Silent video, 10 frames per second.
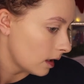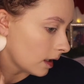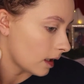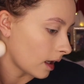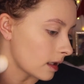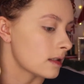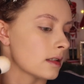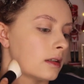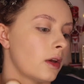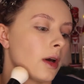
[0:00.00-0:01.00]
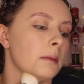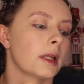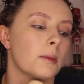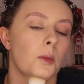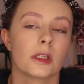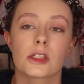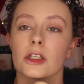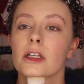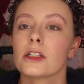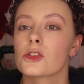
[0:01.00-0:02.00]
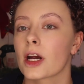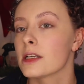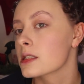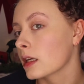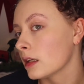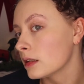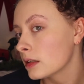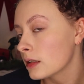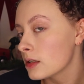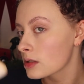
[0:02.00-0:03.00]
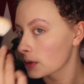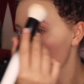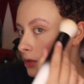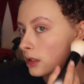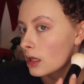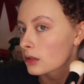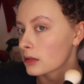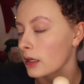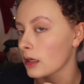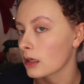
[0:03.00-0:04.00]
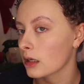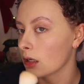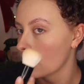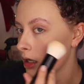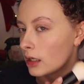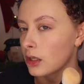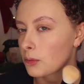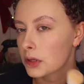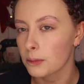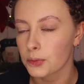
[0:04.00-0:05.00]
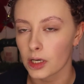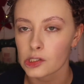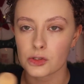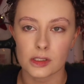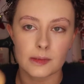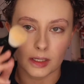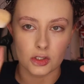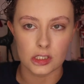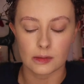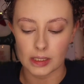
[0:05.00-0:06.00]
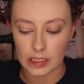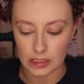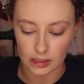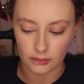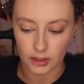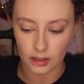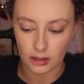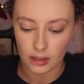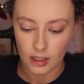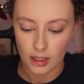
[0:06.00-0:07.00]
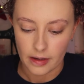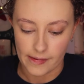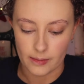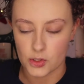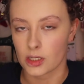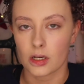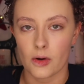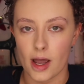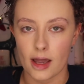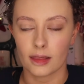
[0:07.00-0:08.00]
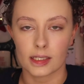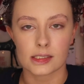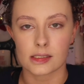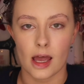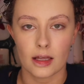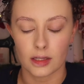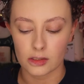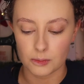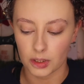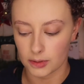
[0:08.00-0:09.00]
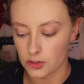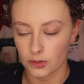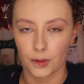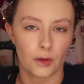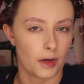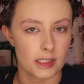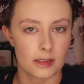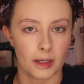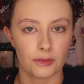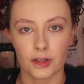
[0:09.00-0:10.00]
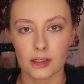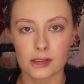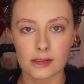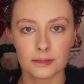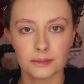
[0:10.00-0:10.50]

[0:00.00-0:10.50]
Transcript: and you know, I blame winter and dry skin. So I'm going to do another layer, either with the brush or the sponge to make it even. And I'm just going to go ahead and like set and like pretty much do like the rest of my face.